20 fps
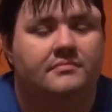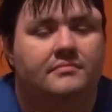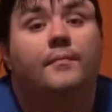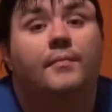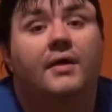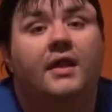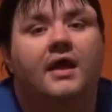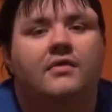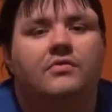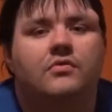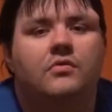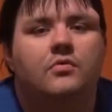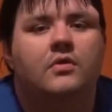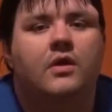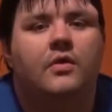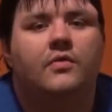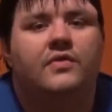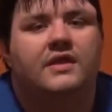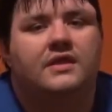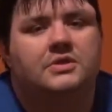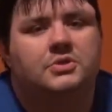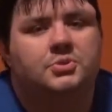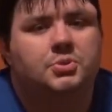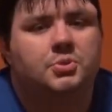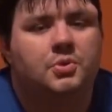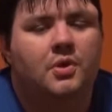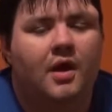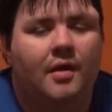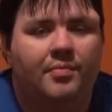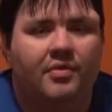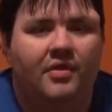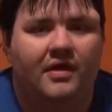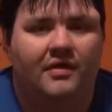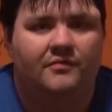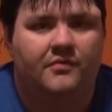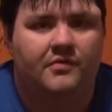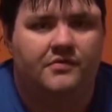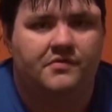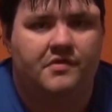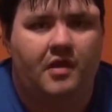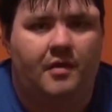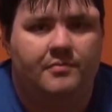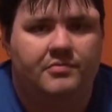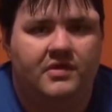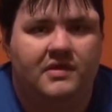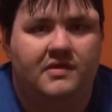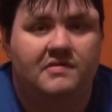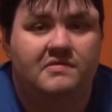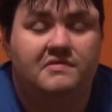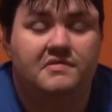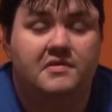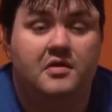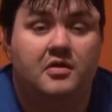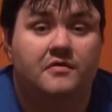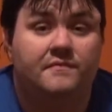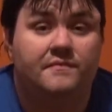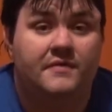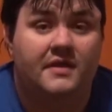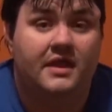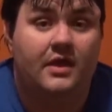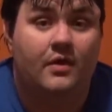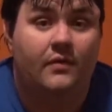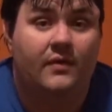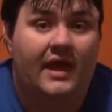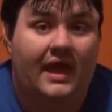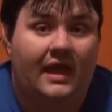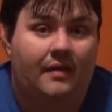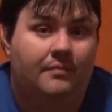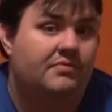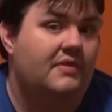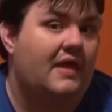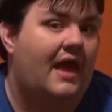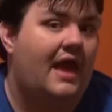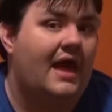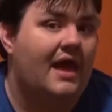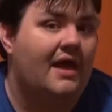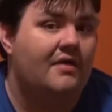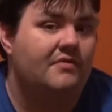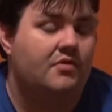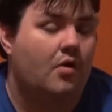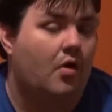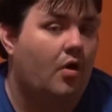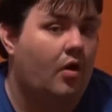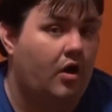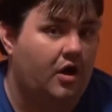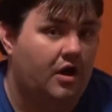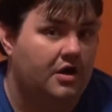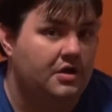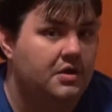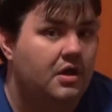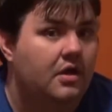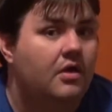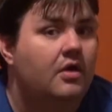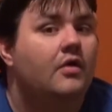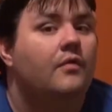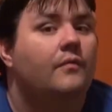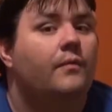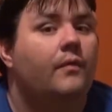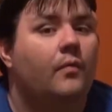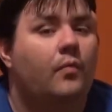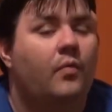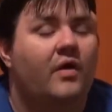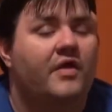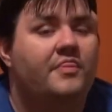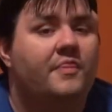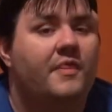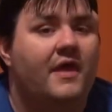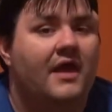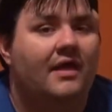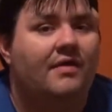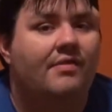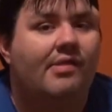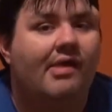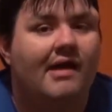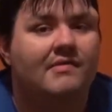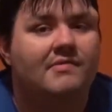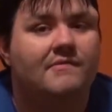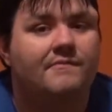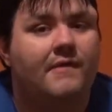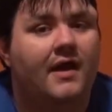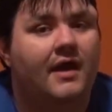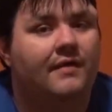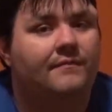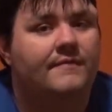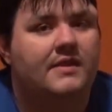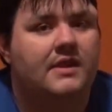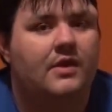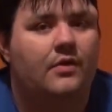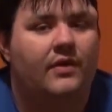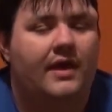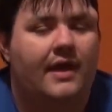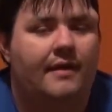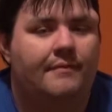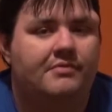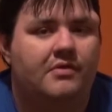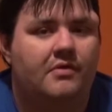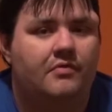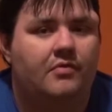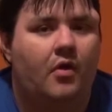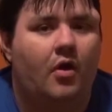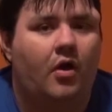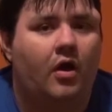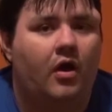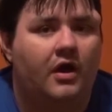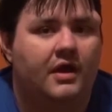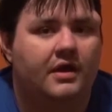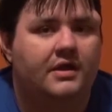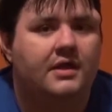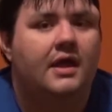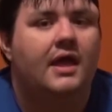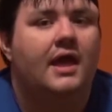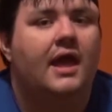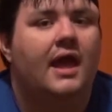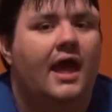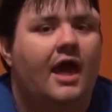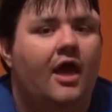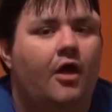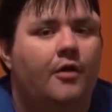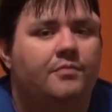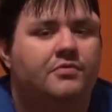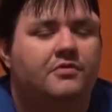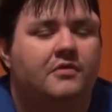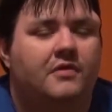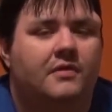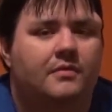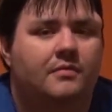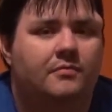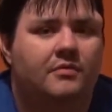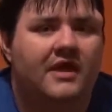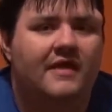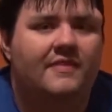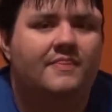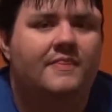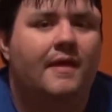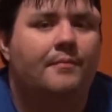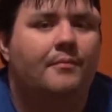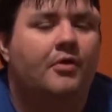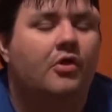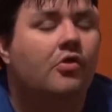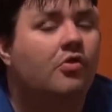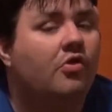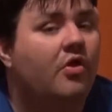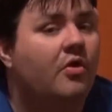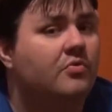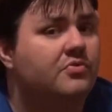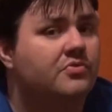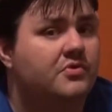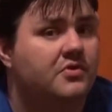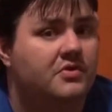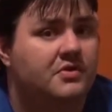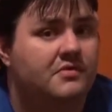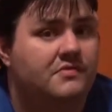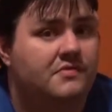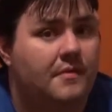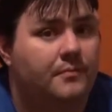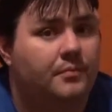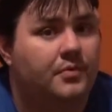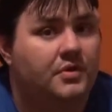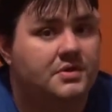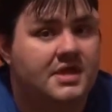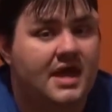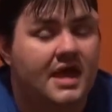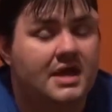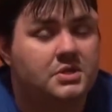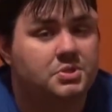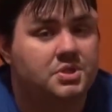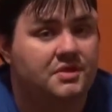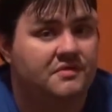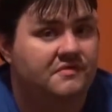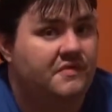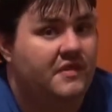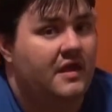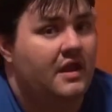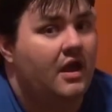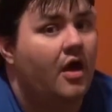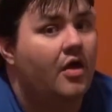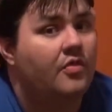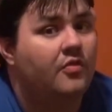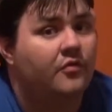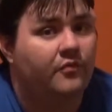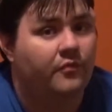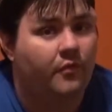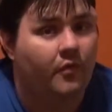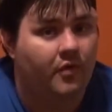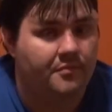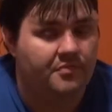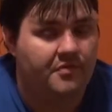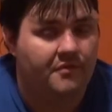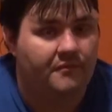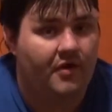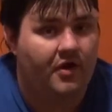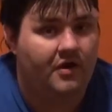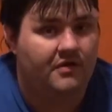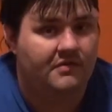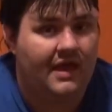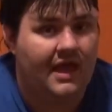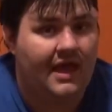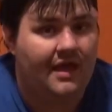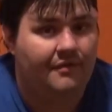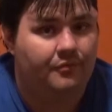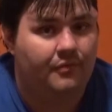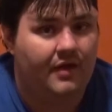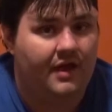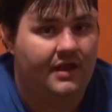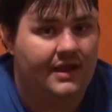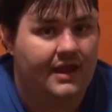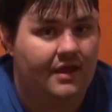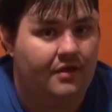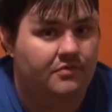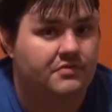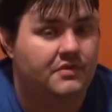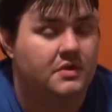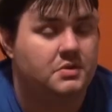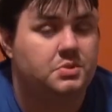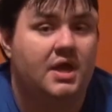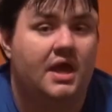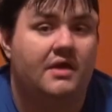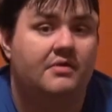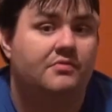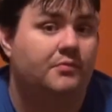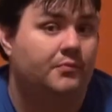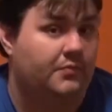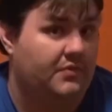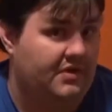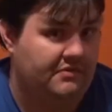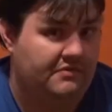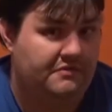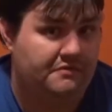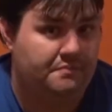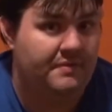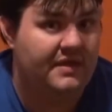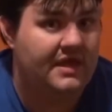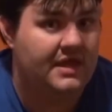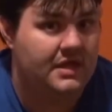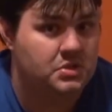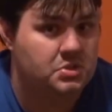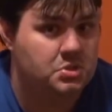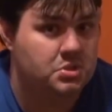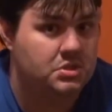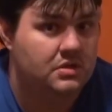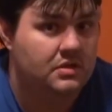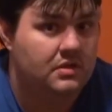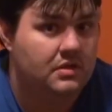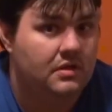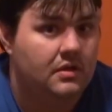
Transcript: But I do know that it's troubling for some to consider video games as art. For one thing, classifying video games as art helps get them closer to some protections that other forms of art have right now, such as free speech.